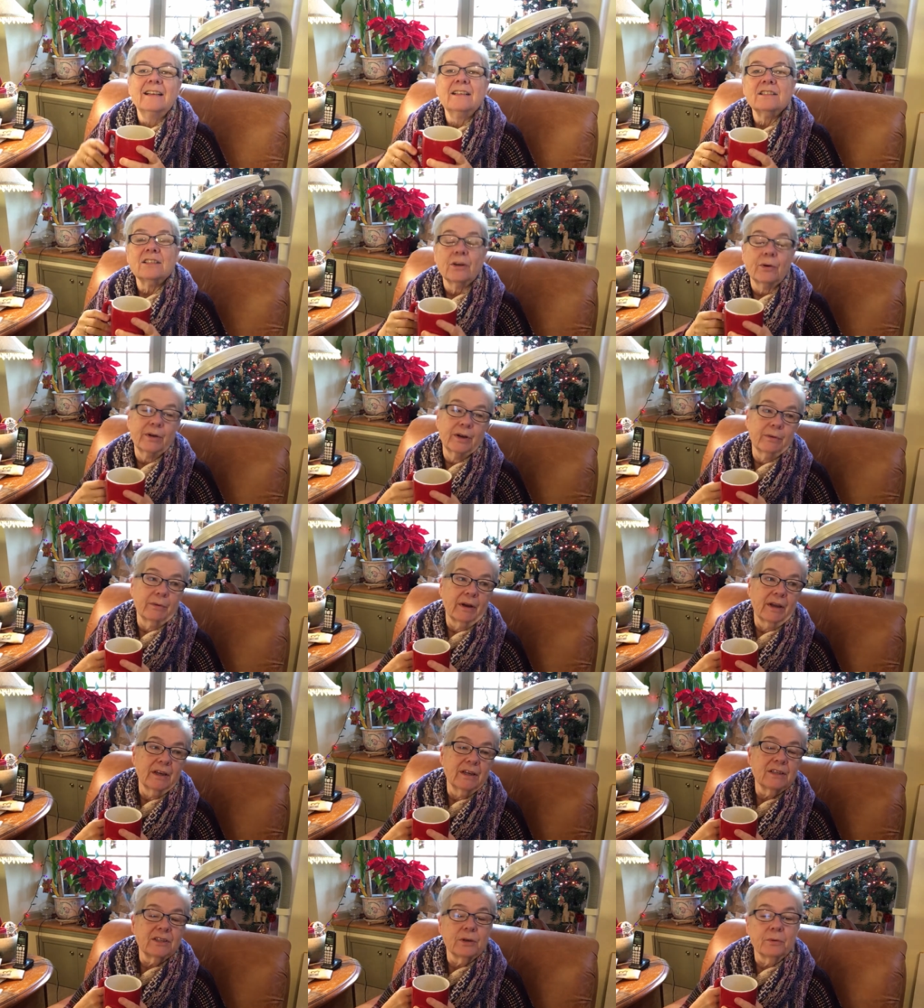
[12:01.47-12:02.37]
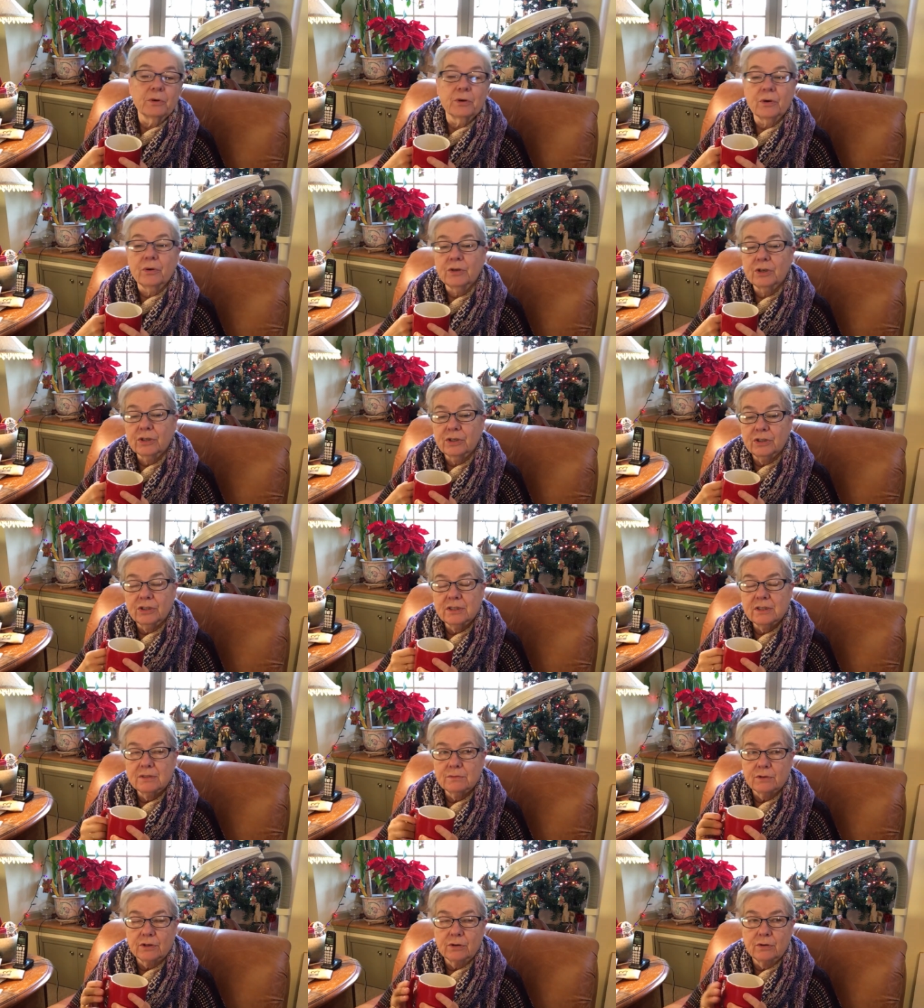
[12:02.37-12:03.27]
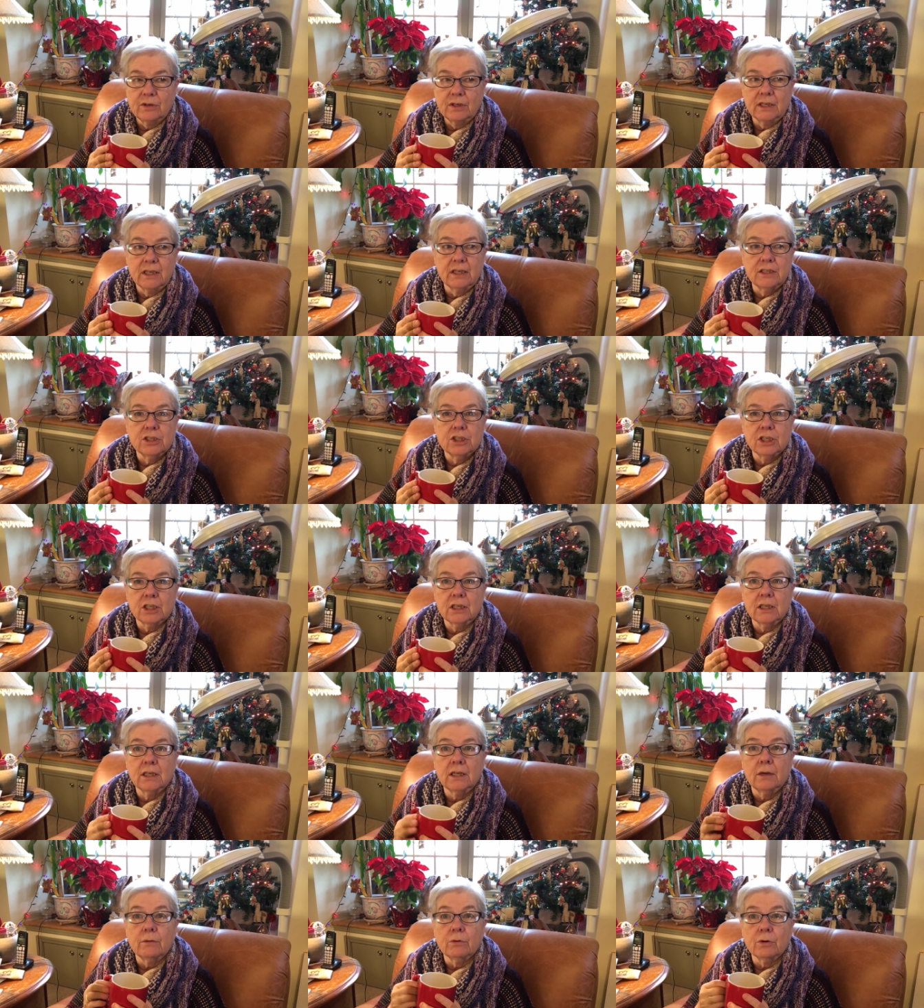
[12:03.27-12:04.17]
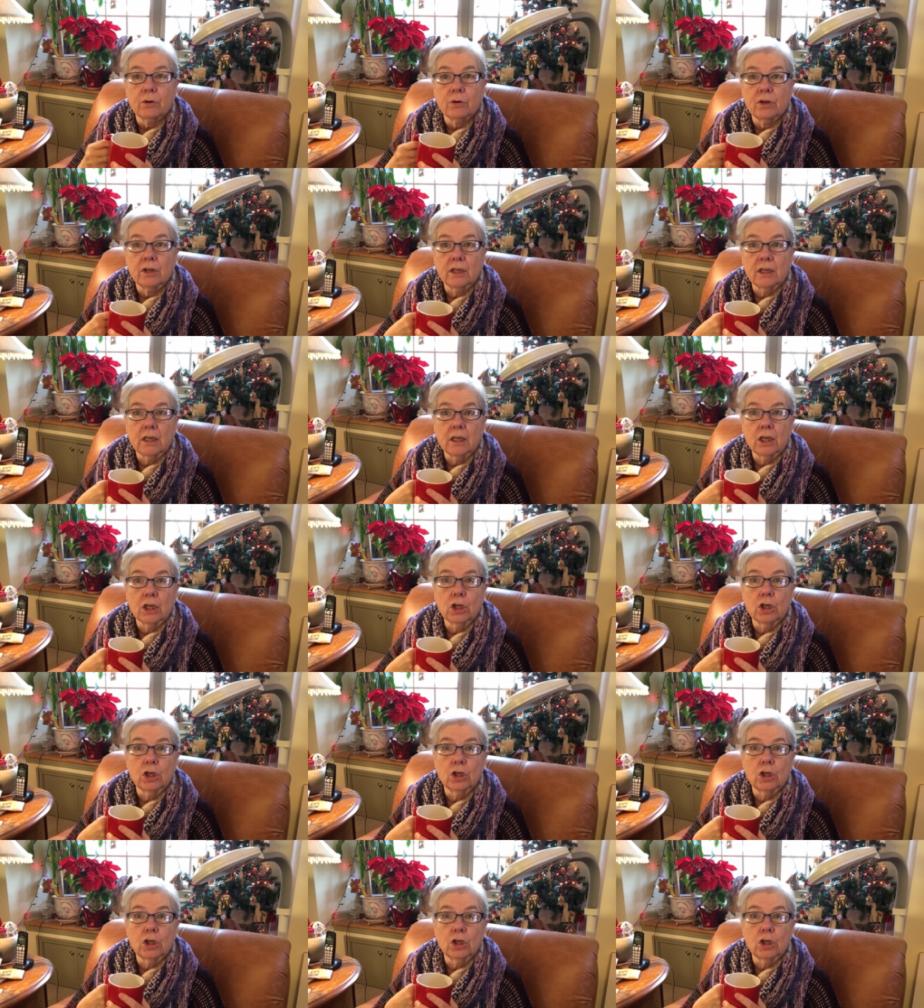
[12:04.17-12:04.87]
So anyway, so we're going to Goods, we're going to get chicken, and we're going to get